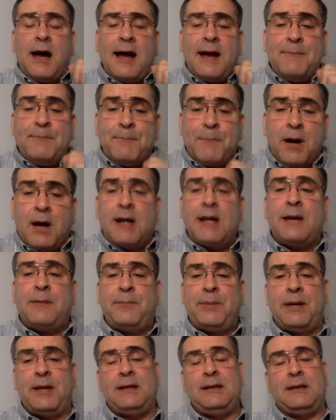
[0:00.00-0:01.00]
In my
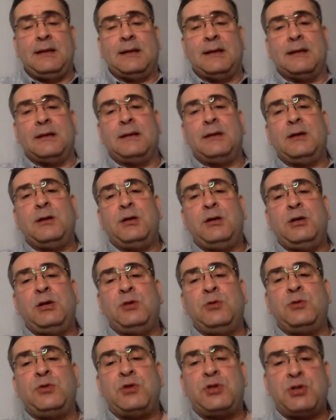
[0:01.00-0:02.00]
opinion,
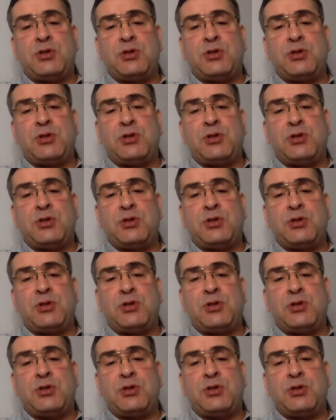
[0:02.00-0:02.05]
you